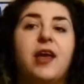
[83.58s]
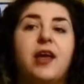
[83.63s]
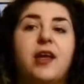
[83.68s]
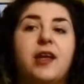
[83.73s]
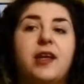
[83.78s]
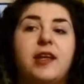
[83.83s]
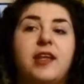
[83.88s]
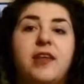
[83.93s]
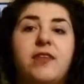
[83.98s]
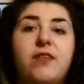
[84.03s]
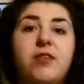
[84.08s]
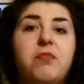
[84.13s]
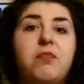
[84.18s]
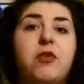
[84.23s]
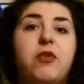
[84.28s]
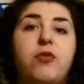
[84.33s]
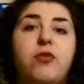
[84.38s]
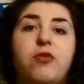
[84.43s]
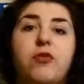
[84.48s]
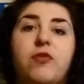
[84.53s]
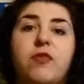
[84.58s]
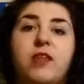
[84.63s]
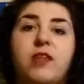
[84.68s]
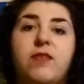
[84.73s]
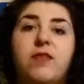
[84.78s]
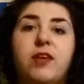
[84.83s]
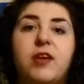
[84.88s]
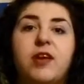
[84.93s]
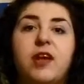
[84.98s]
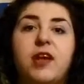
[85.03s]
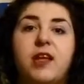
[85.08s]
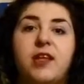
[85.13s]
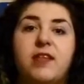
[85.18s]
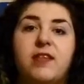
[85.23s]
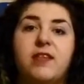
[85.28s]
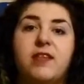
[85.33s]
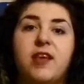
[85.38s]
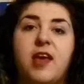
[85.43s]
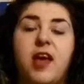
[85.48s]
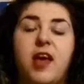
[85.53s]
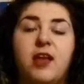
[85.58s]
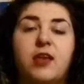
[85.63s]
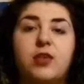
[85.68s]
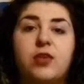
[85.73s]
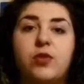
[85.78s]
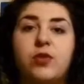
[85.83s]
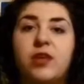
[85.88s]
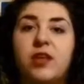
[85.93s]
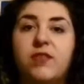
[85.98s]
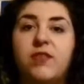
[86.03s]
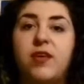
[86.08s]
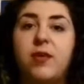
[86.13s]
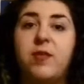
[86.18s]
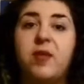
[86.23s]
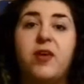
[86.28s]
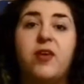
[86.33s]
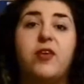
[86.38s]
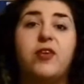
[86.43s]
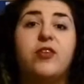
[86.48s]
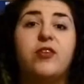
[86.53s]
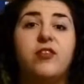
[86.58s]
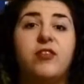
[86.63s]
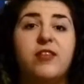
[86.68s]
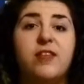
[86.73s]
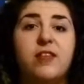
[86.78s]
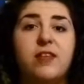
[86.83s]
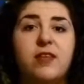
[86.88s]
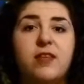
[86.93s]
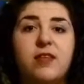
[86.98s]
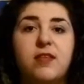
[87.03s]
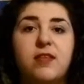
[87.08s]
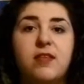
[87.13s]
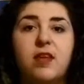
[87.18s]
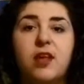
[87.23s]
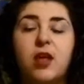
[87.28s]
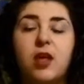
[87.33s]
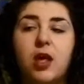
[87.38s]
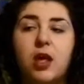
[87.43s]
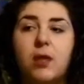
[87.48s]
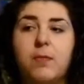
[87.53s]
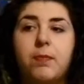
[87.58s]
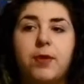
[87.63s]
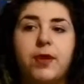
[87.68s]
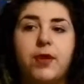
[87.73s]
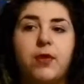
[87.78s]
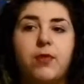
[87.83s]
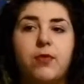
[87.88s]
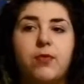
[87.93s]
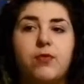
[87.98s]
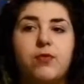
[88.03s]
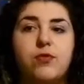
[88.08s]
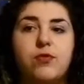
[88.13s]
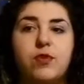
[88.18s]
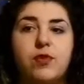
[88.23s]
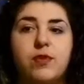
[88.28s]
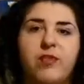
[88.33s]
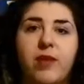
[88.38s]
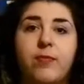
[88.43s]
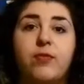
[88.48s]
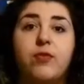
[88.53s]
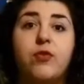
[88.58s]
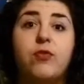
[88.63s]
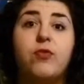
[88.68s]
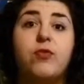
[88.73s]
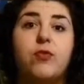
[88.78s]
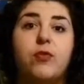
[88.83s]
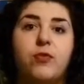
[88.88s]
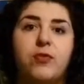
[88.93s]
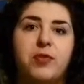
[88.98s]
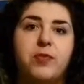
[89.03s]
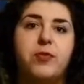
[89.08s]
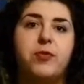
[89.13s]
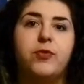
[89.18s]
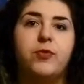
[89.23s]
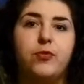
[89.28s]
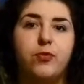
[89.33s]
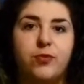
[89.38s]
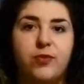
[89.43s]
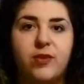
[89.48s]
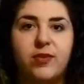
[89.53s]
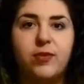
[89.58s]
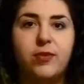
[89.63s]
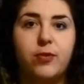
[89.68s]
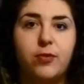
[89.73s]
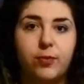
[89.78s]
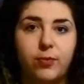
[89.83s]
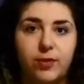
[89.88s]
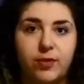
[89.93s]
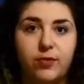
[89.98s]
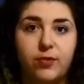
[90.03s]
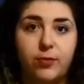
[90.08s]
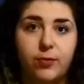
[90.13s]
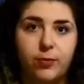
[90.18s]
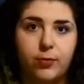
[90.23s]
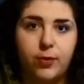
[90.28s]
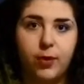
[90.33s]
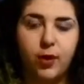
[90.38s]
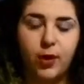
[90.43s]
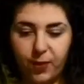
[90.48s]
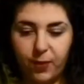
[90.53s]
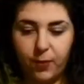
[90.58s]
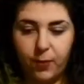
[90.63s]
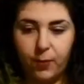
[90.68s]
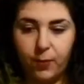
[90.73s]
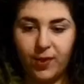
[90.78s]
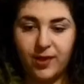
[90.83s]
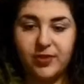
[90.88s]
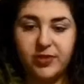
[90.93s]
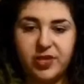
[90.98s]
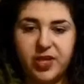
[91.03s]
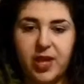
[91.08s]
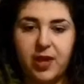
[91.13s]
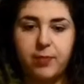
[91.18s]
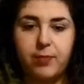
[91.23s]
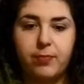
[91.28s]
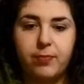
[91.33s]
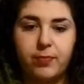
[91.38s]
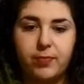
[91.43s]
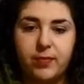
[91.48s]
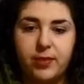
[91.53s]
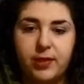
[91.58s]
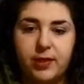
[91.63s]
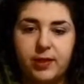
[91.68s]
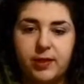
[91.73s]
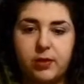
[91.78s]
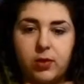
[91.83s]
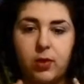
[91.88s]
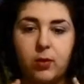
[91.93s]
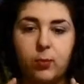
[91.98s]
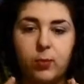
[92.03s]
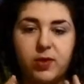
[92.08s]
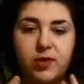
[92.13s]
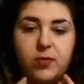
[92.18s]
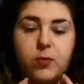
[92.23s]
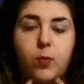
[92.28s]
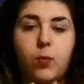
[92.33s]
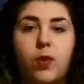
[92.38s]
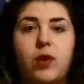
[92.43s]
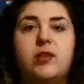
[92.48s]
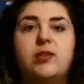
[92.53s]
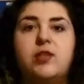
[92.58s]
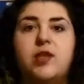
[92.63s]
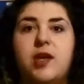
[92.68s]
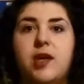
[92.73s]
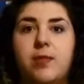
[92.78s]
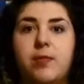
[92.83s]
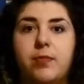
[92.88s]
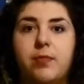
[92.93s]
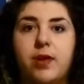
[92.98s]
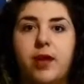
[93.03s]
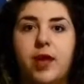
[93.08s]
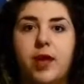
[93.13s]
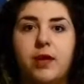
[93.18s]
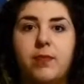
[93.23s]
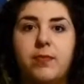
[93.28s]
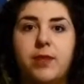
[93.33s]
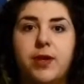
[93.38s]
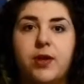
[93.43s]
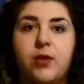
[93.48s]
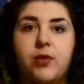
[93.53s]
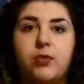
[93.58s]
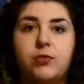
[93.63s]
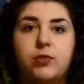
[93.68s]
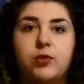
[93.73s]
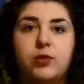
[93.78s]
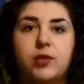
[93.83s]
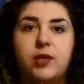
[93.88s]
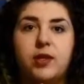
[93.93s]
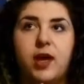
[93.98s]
In giving birth to Steven, she had to give up her existence because gems don't reproduce as humans do. One gem is always one gem, and because